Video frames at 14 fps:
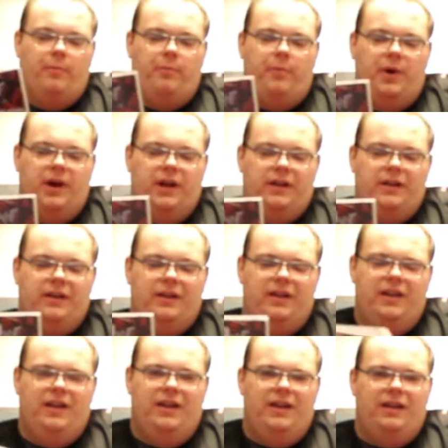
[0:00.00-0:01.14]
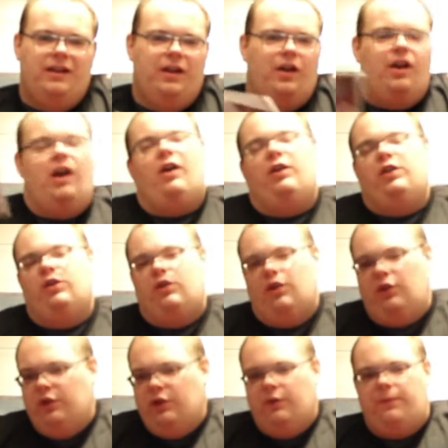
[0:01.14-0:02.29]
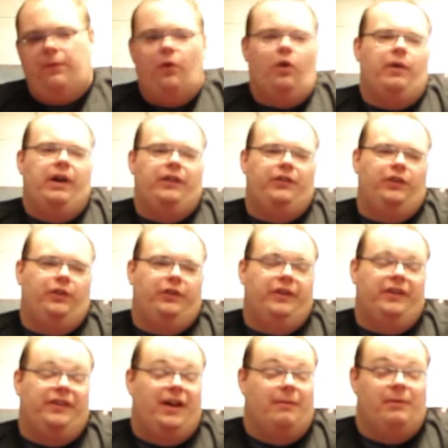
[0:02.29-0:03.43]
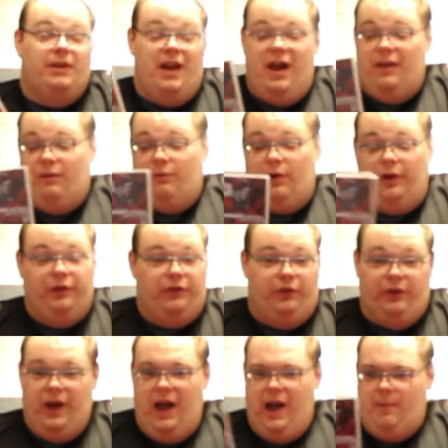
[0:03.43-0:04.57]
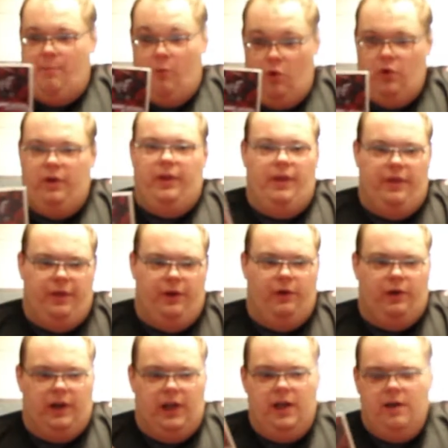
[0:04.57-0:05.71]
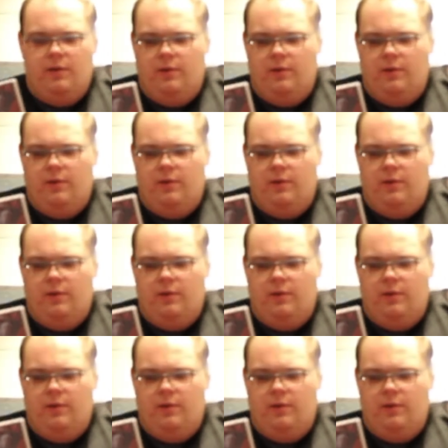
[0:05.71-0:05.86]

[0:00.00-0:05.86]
But you could only do 4 wrestlers at a time, and yeah, the roster had more than 30,